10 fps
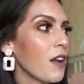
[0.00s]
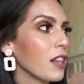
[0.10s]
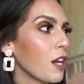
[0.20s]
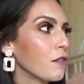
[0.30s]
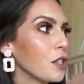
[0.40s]
I
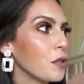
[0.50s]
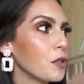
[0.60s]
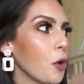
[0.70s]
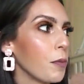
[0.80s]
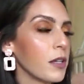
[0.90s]
love to use
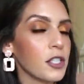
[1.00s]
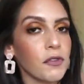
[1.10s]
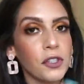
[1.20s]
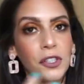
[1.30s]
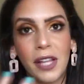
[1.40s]
notebooks
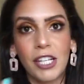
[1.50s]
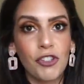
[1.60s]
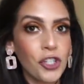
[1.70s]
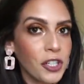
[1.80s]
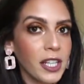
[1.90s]
for like
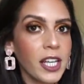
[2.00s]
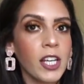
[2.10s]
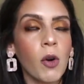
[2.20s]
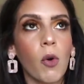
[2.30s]
journaling